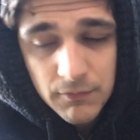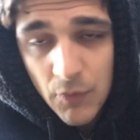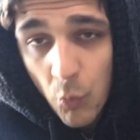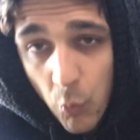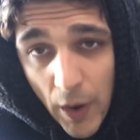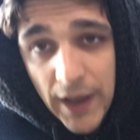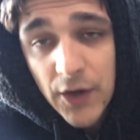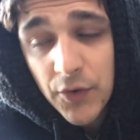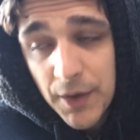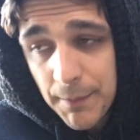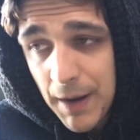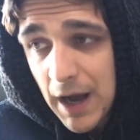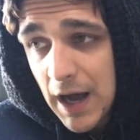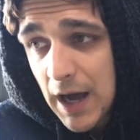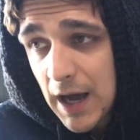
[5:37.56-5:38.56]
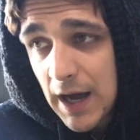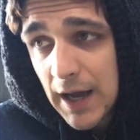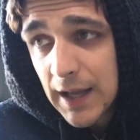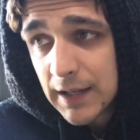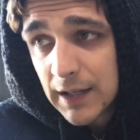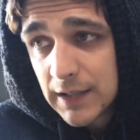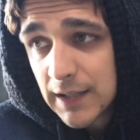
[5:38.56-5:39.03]
weight on a
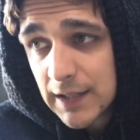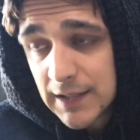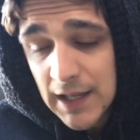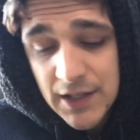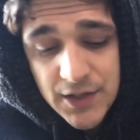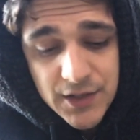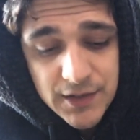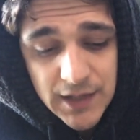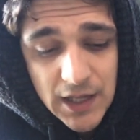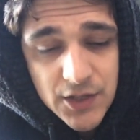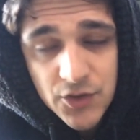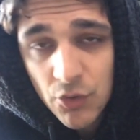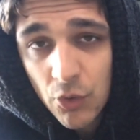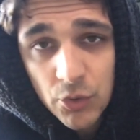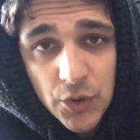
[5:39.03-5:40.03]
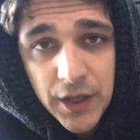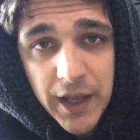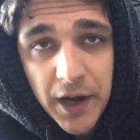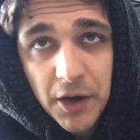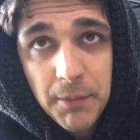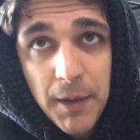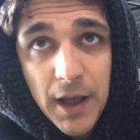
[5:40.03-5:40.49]
bar, and, and that's that's all you
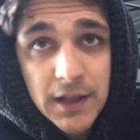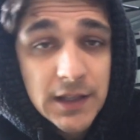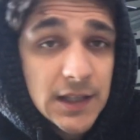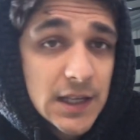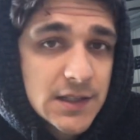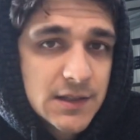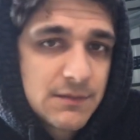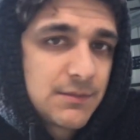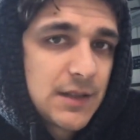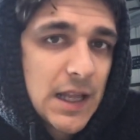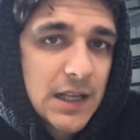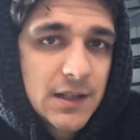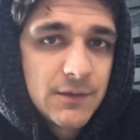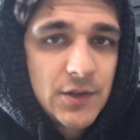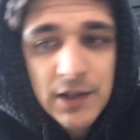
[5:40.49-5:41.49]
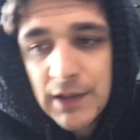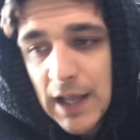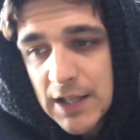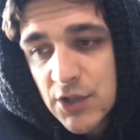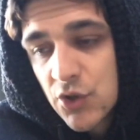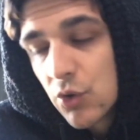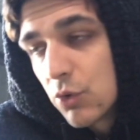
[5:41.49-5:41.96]
care about, and that's like
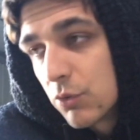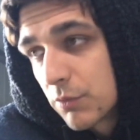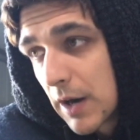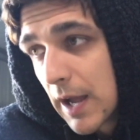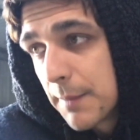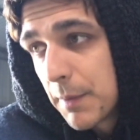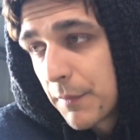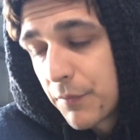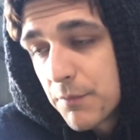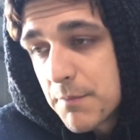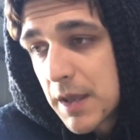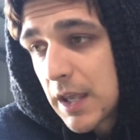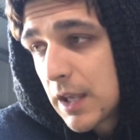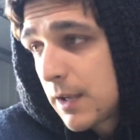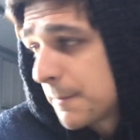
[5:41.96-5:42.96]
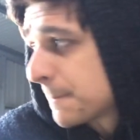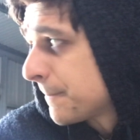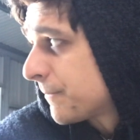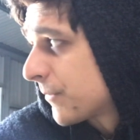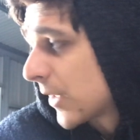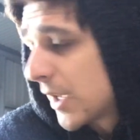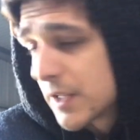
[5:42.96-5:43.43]
that's you, right? But for me,
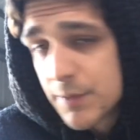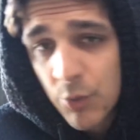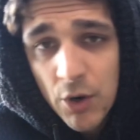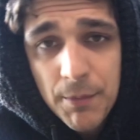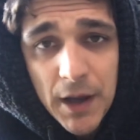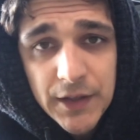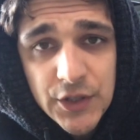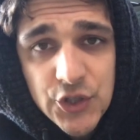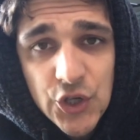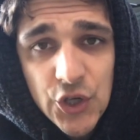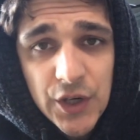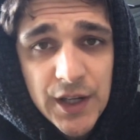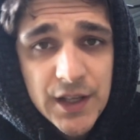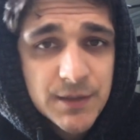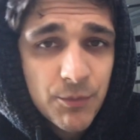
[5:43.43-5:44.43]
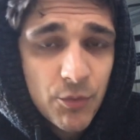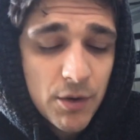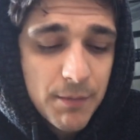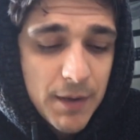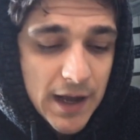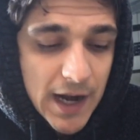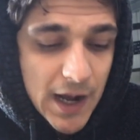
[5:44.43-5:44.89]
it's more about the journey. It's more
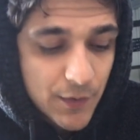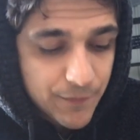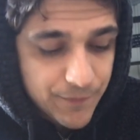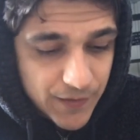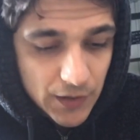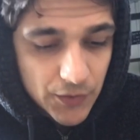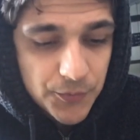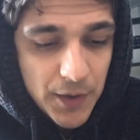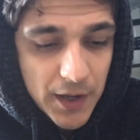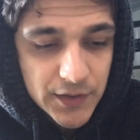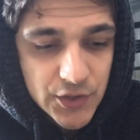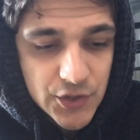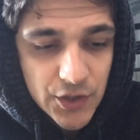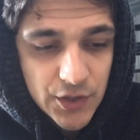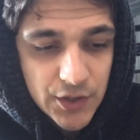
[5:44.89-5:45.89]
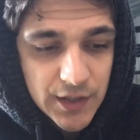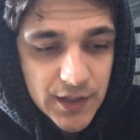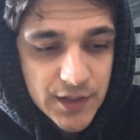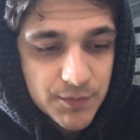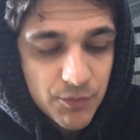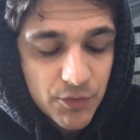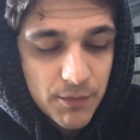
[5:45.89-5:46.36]
about how I feel throughout the journey.
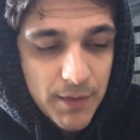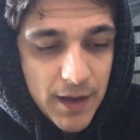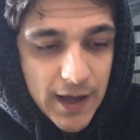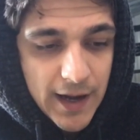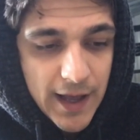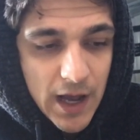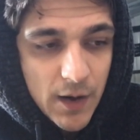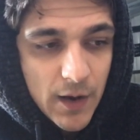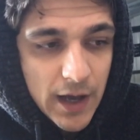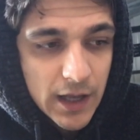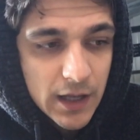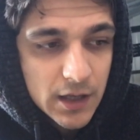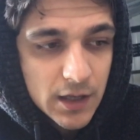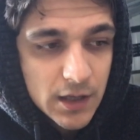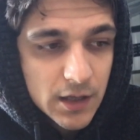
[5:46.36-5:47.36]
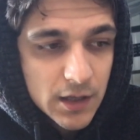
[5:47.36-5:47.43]
It's more about how I,